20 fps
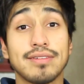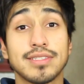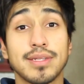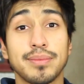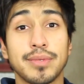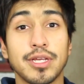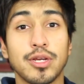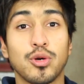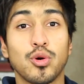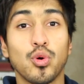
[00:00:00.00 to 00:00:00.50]
have
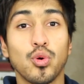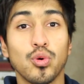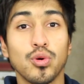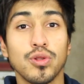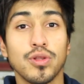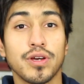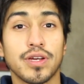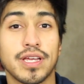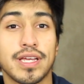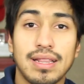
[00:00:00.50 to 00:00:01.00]
something
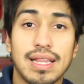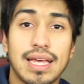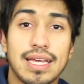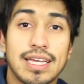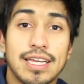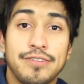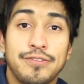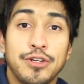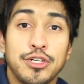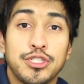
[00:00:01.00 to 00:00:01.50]
cool looking.
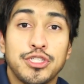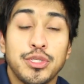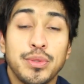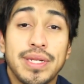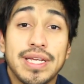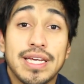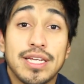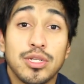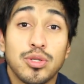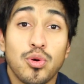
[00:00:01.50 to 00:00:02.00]
Like if you're
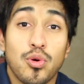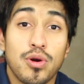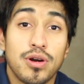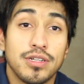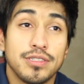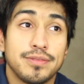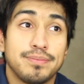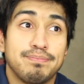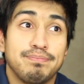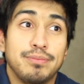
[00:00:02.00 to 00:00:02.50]
shooting
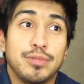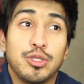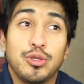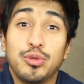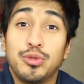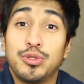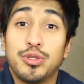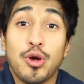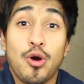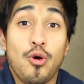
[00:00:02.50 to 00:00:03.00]
indoors,
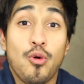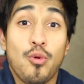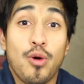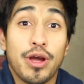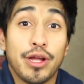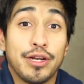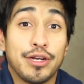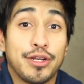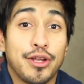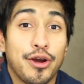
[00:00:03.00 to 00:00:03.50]
you don't
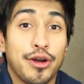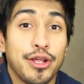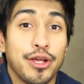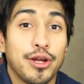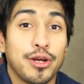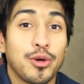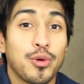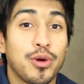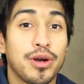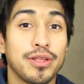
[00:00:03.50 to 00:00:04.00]
want your dirty
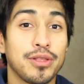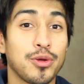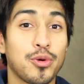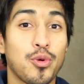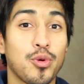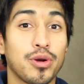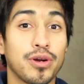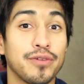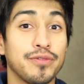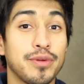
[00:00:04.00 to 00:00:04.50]
underwear in the
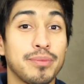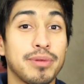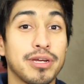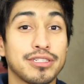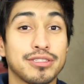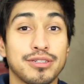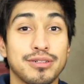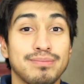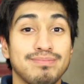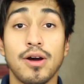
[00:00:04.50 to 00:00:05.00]
corner of your
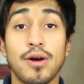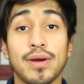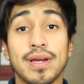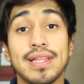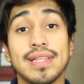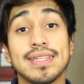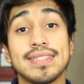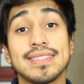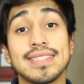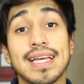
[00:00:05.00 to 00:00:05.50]
picture.
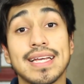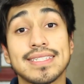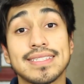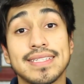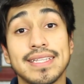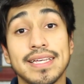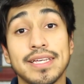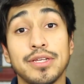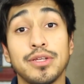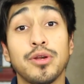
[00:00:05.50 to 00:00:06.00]
Okay, this
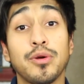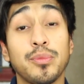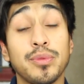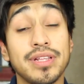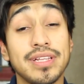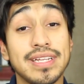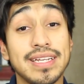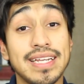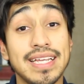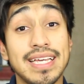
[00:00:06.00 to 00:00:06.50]
next thing you don't
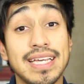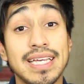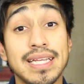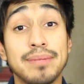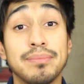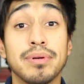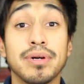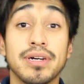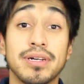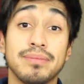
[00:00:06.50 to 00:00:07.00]
really
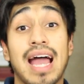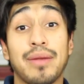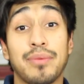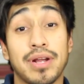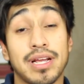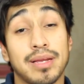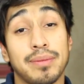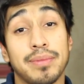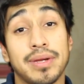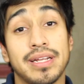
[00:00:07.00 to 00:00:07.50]
need, but I
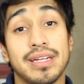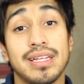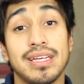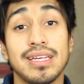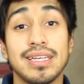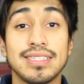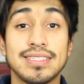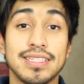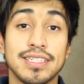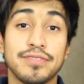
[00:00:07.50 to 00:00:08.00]
recommend it,
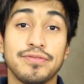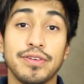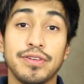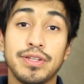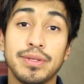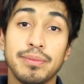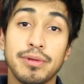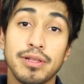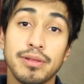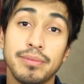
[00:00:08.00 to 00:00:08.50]
is this
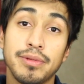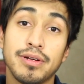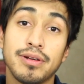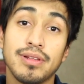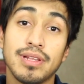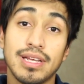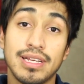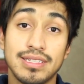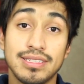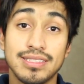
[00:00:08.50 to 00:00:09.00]

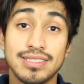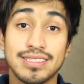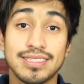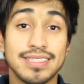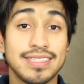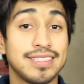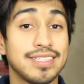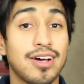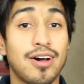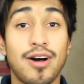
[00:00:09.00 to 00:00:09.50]
50mm lens,
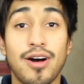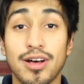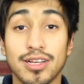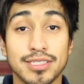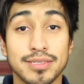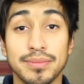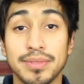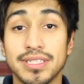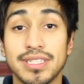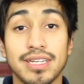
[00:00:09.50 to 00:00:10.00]
because it's
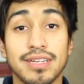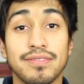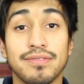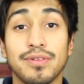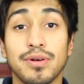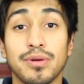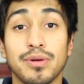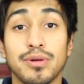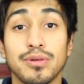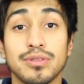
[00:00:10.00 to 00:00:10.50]
awesome at taking
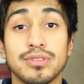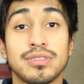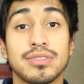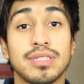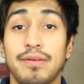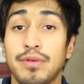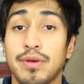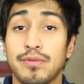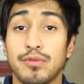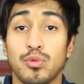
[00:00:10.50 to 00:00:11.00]

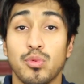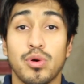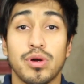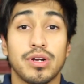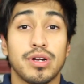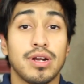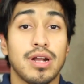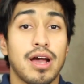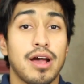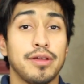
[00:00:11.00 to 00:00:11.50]
photos. If you ever
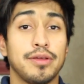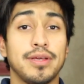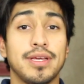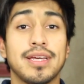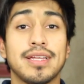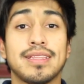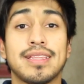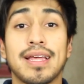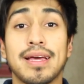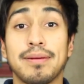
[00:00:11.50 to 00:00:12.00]
wonder how you
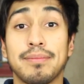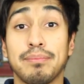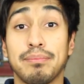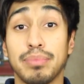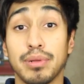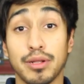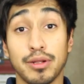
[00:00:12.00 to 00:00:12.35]
get that